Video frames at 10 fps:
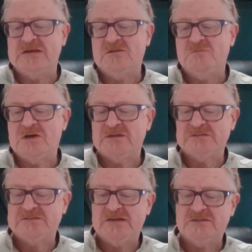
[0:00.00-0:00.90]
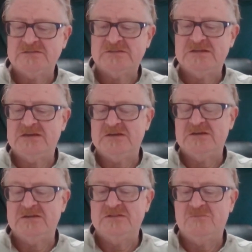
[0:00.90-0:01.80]
Telemachus tells
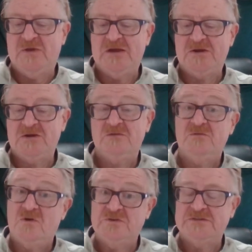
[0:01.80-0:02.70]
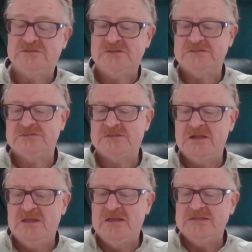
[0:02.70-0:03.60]
the beggar, Odysseus,
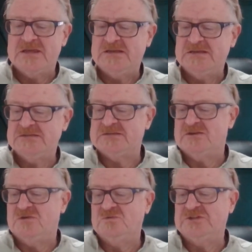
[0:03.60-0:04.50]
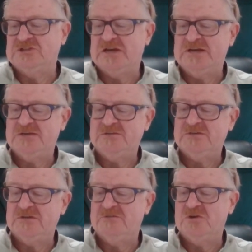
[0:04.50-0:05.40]
that he is an only
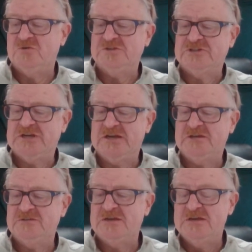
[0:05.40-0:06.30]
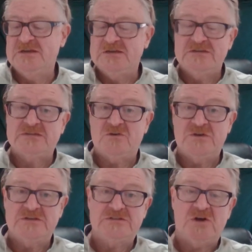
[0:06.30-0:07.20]
child of an only child, so
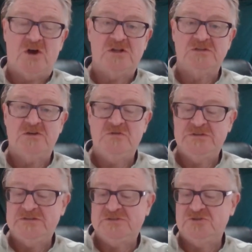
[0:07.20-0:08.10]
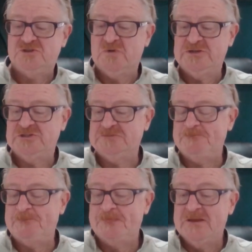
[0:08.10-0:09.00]
he's all alone in this
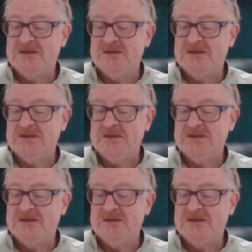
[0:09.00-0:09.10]
situation.